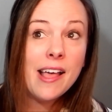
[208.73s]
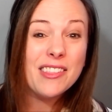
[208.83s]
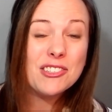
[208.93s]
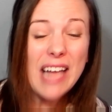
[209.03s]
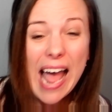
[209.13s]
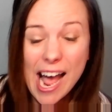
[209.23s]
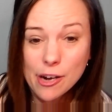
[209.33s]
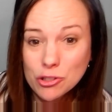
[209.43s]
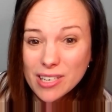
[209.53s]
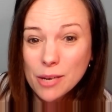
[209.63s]
And there's
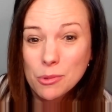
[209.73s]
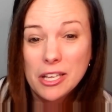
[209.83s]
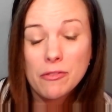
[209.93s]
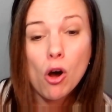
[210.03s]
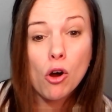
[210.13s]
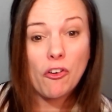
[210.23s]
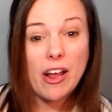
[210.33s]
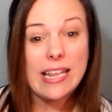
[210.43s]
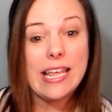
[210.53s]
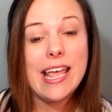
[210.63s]
actually, I believe,
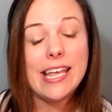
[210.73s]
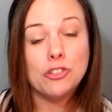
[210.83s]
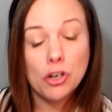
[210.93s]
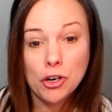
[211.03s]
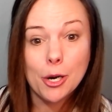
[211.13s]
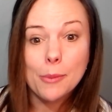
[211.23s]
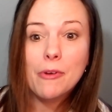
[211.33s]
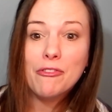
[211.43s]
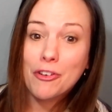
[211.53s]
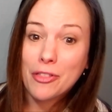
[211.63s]
already a term
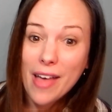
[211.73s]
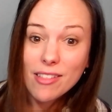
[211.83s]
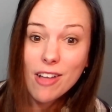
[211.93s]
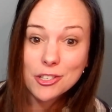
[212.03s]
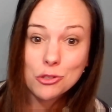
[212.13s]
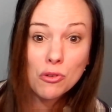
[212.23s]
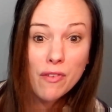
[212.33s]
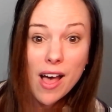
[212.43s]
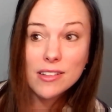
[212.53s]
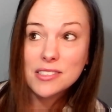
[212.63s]
for that logical
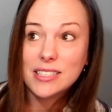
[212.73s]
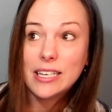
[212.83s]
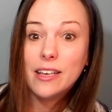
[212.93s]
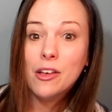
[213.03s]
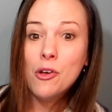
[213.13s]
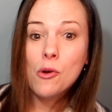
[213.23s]
fallacy